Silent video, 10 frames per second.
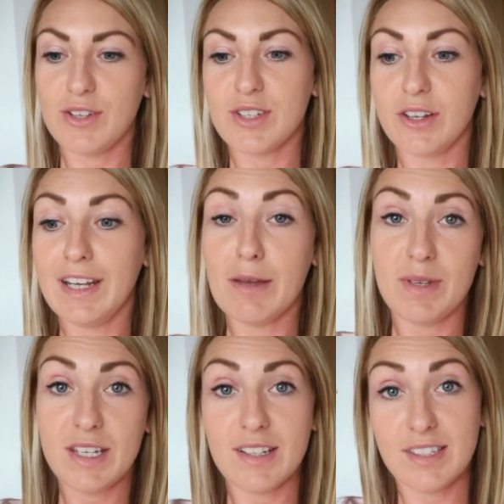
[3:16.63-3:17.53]
So let
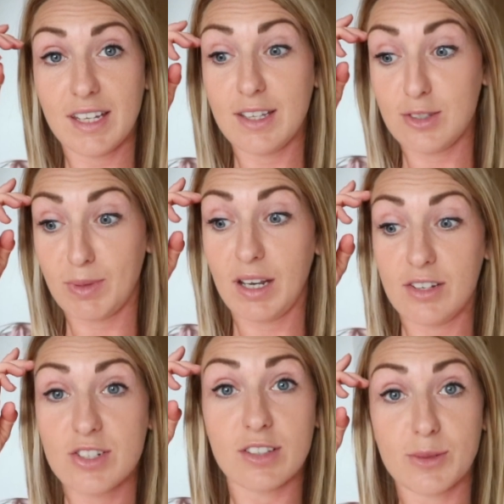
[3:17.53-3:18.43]
me dig into my
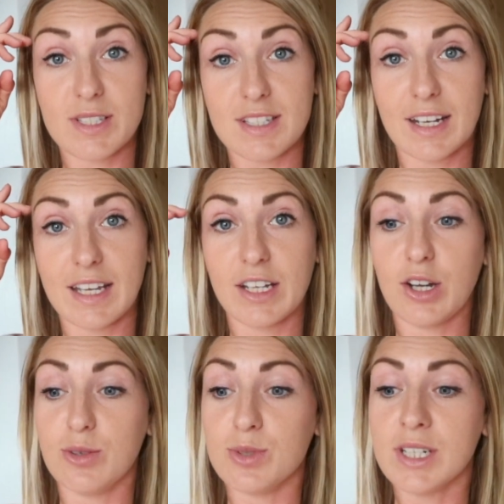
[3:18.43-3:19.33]
lunch because otherwise it's going to get
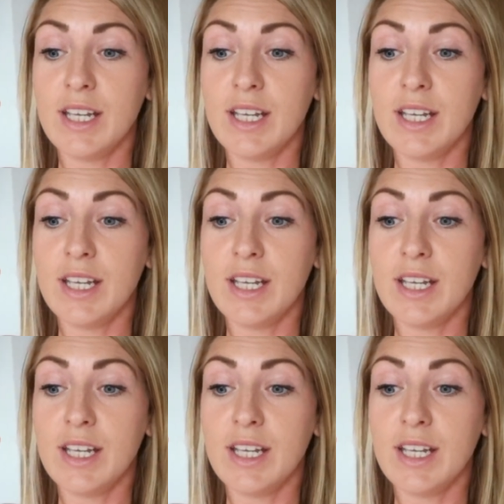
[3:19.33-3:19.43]
cold,